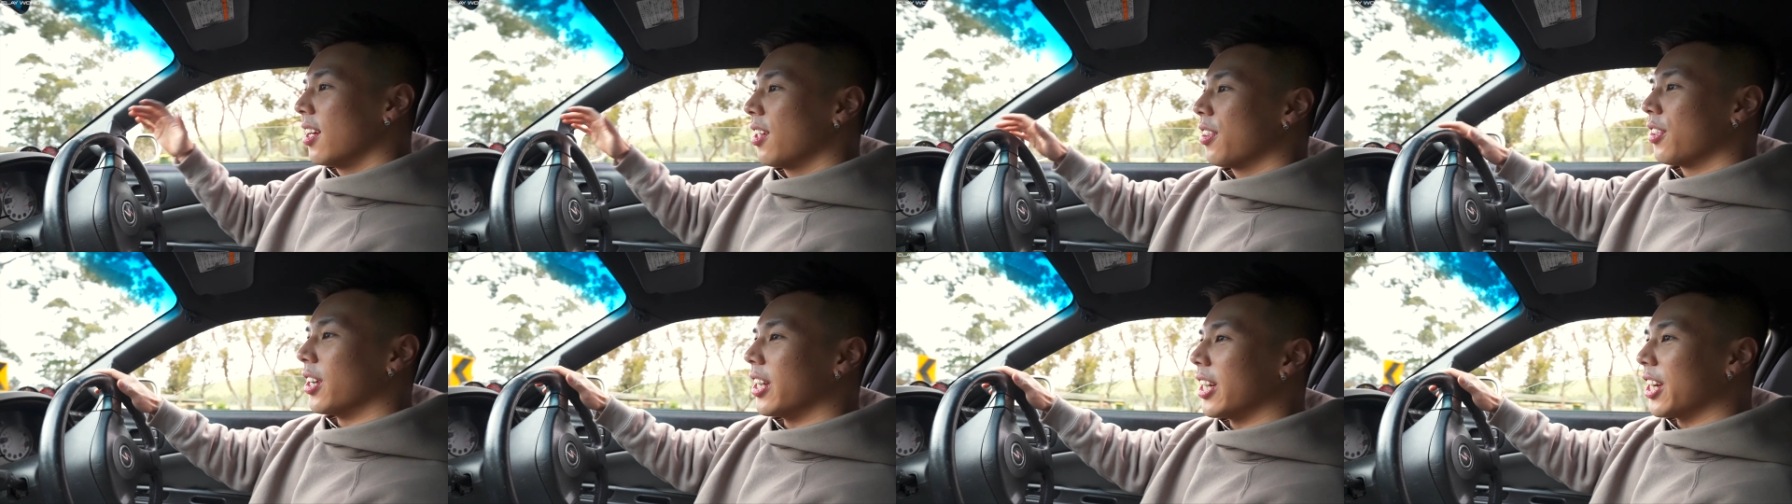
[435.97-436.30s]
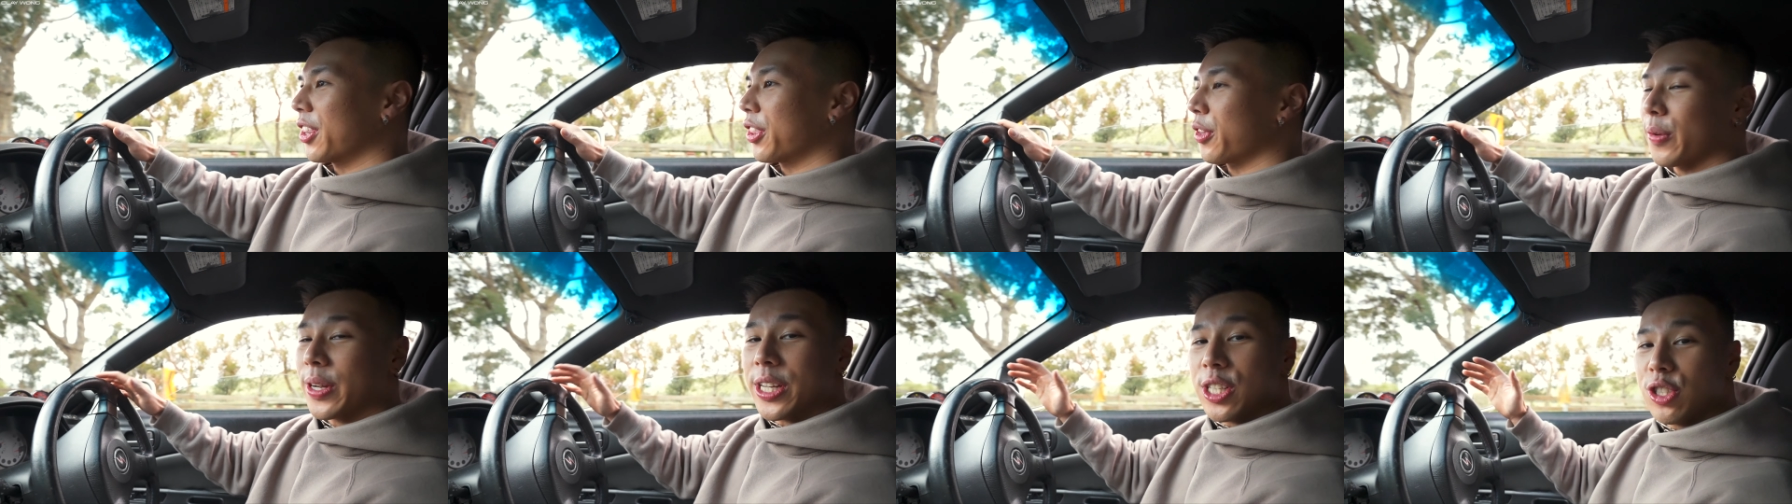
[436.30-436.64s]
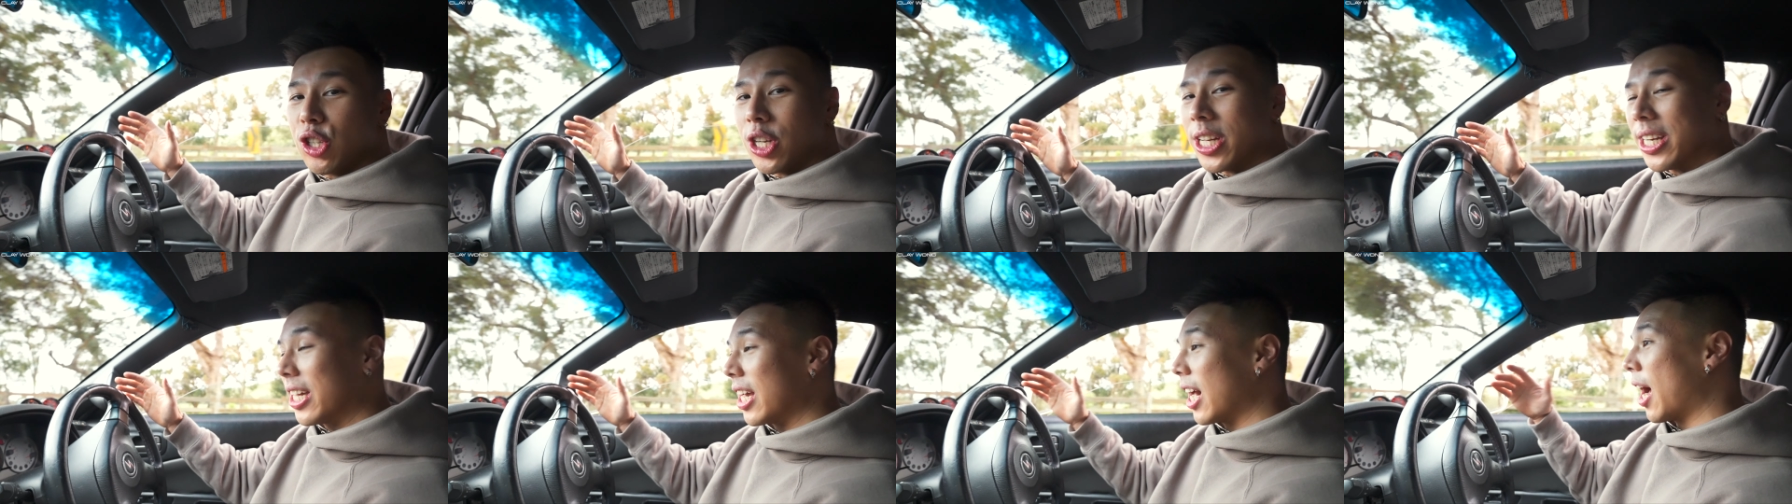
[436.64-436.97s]
33
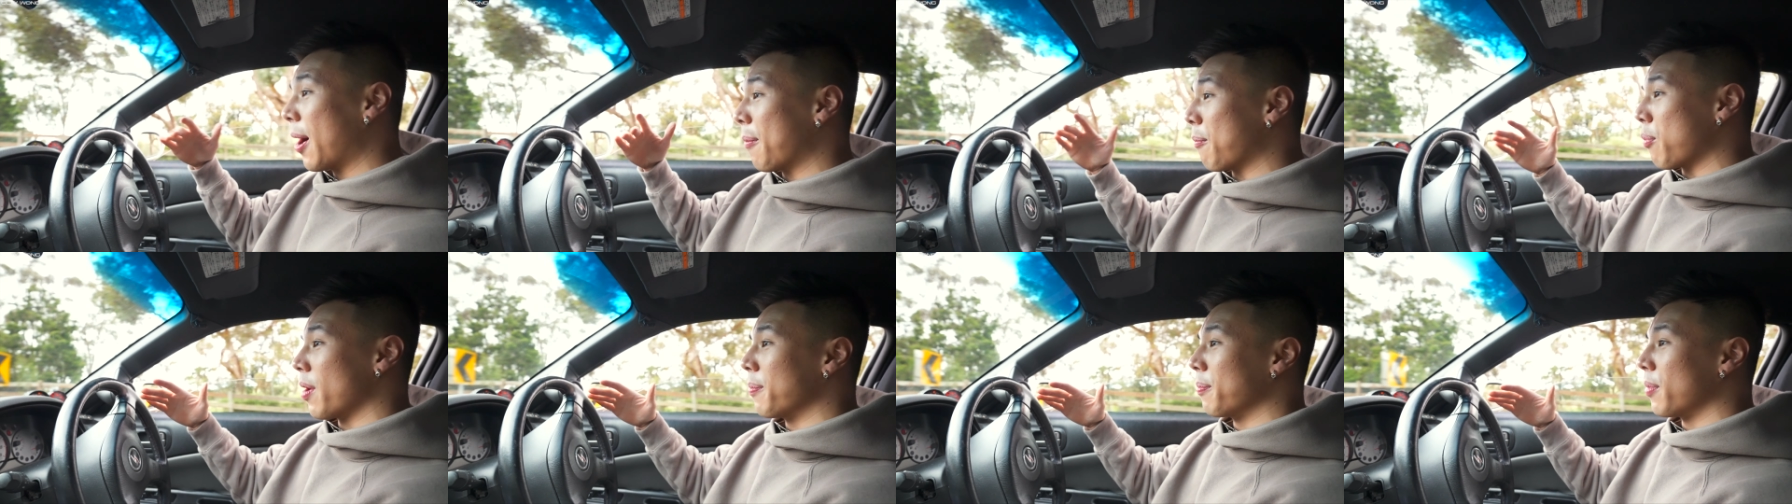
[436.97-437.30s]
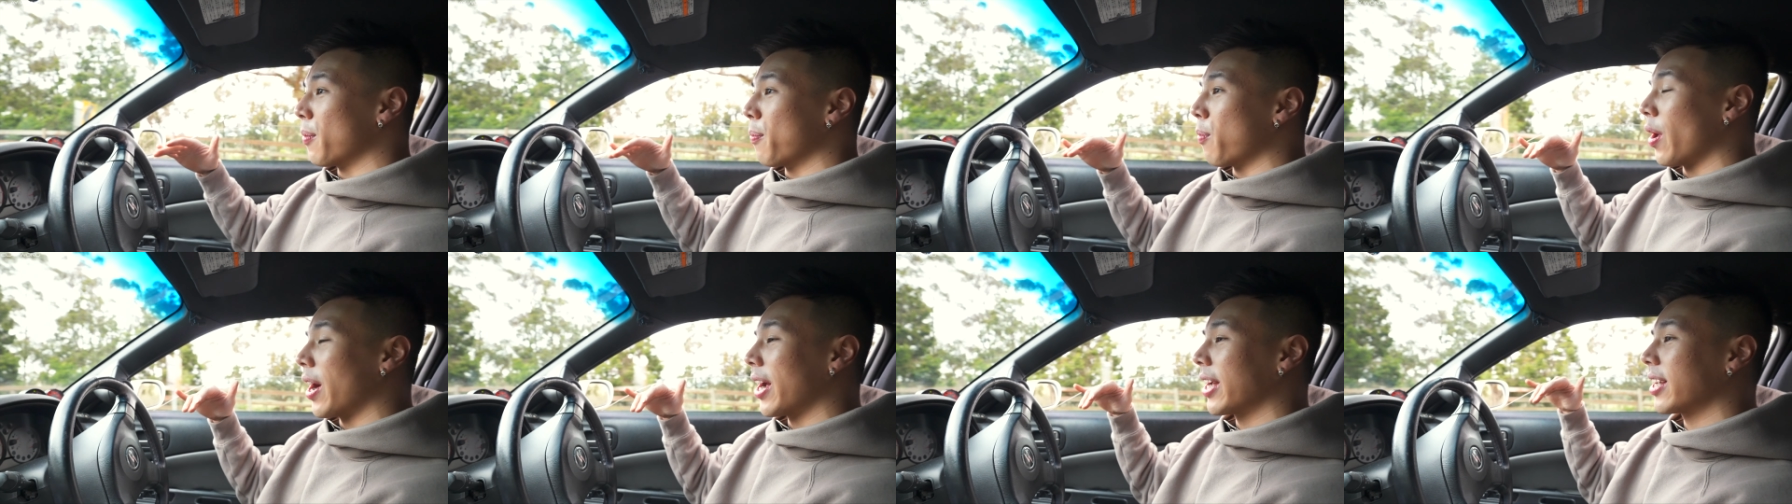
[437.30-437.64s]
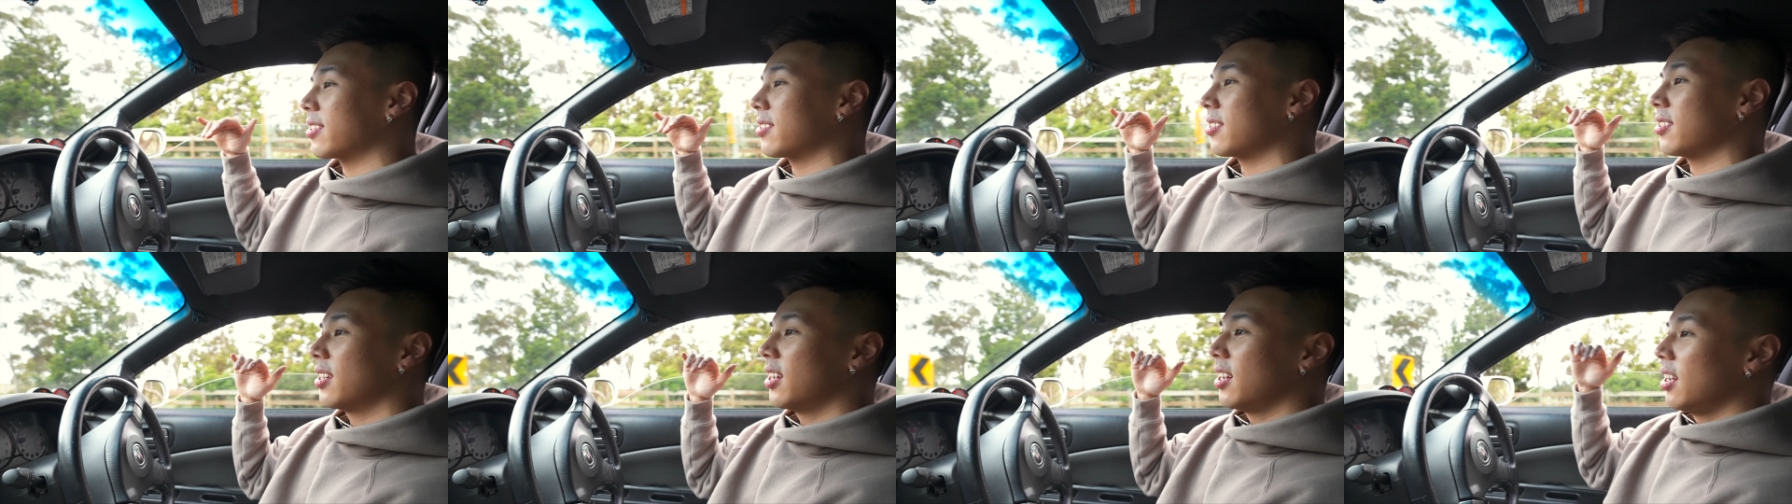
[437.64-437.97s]
GDI Brembo
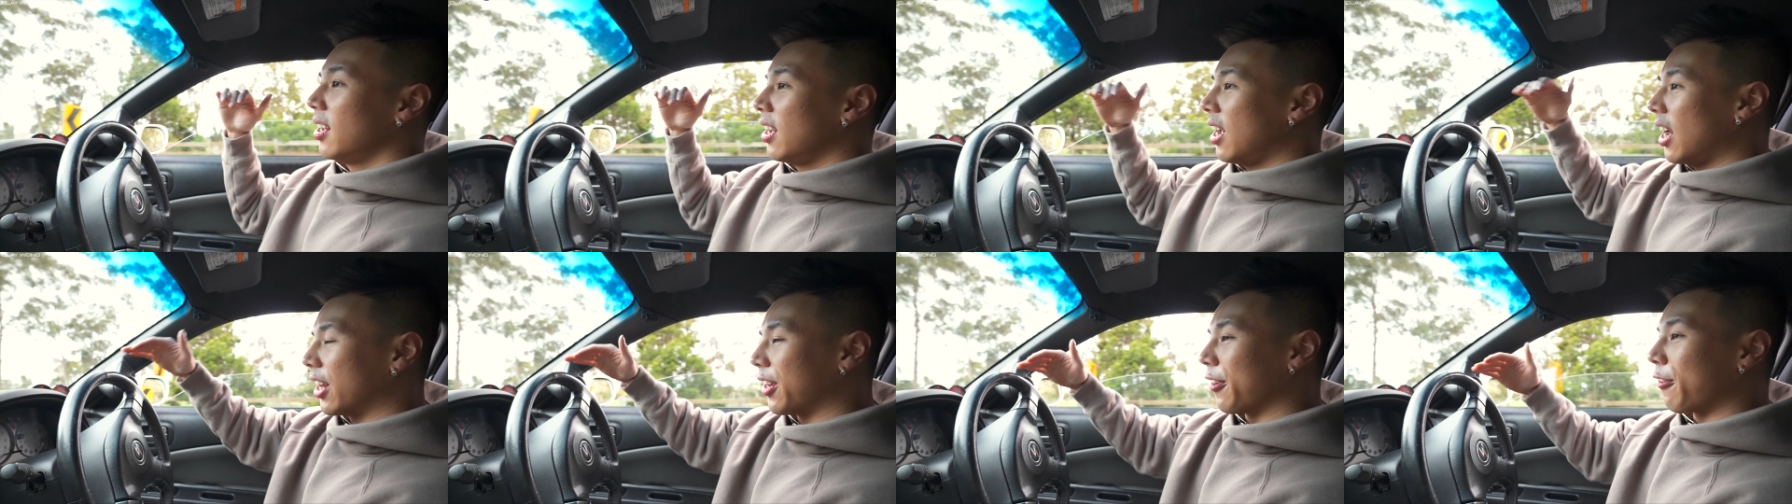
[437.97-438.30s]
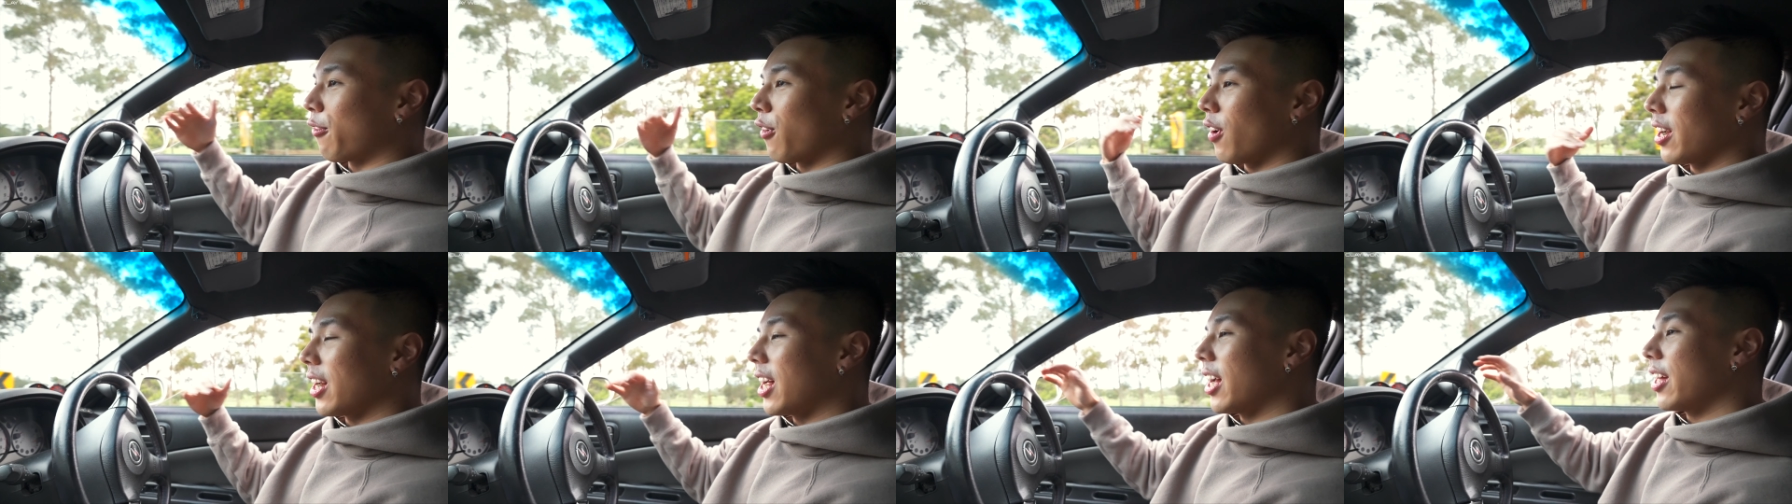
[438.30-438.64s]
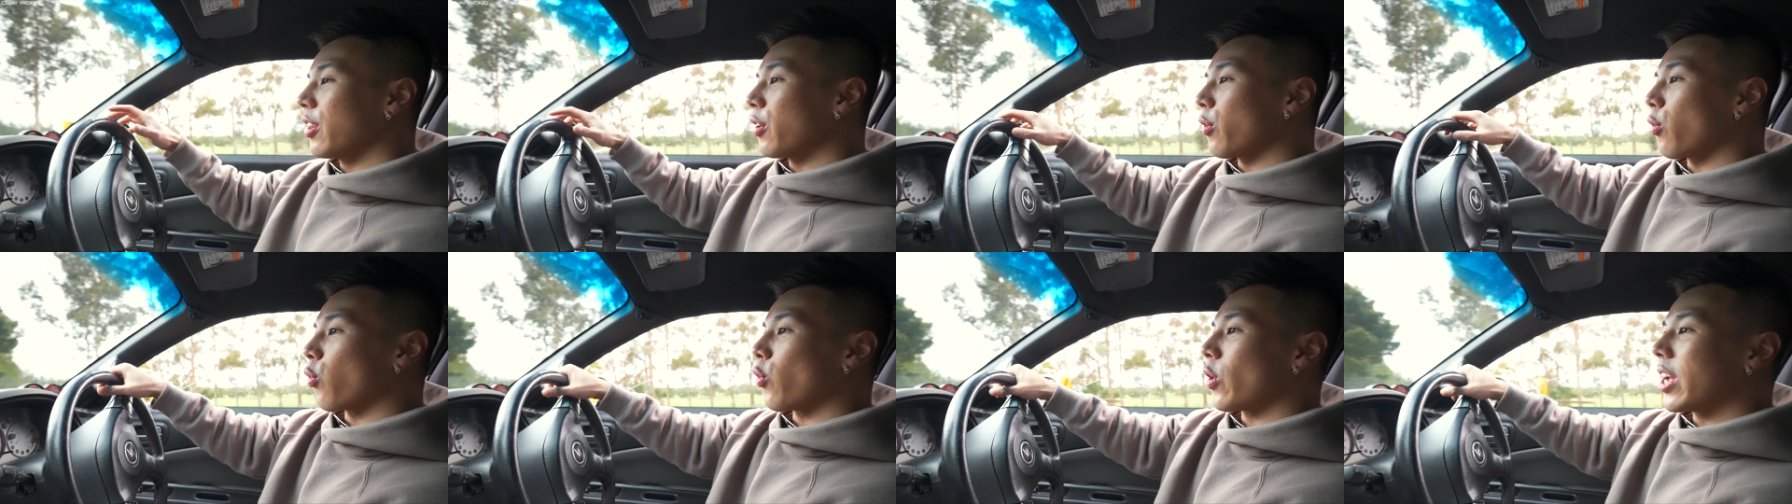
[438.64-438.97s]
brakes at the front and
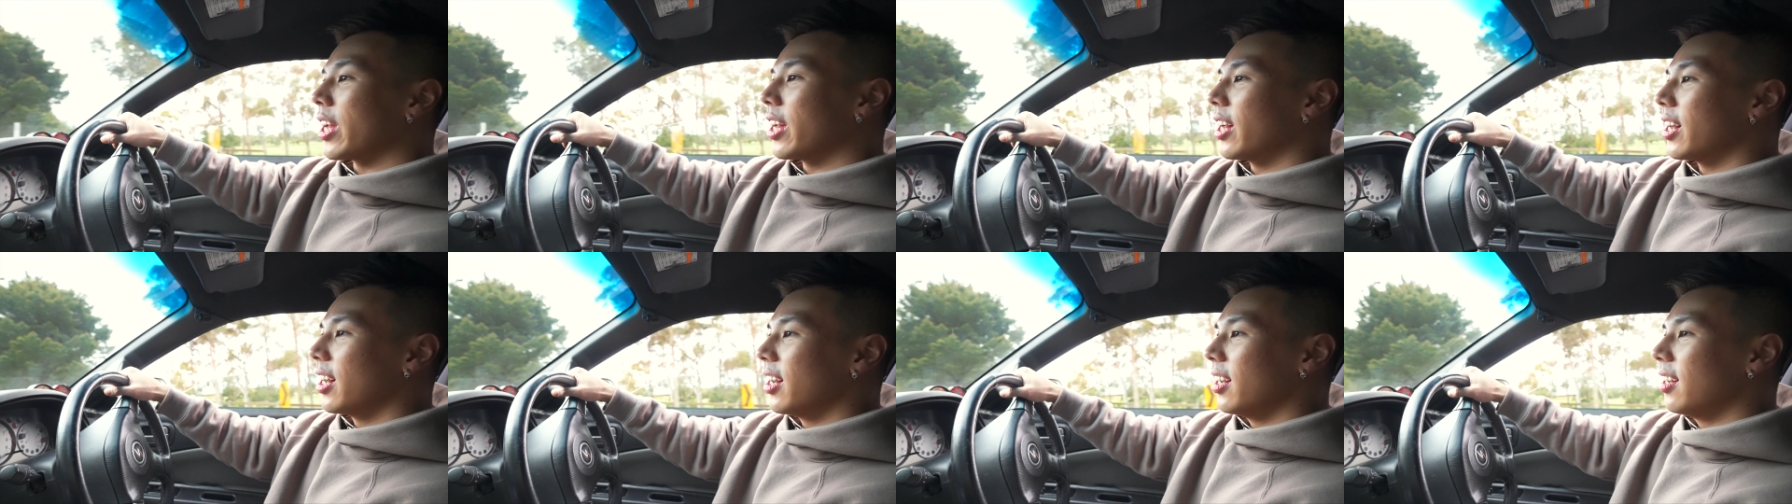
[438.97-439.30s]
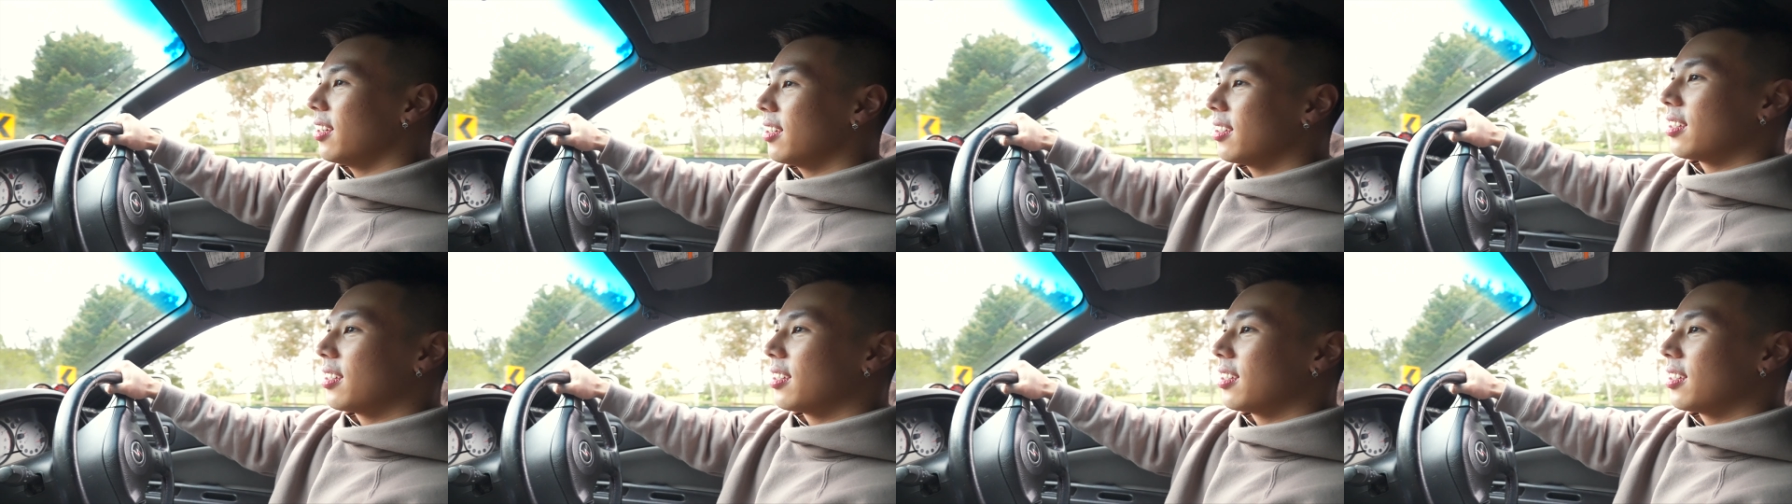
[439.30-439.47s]
the rear.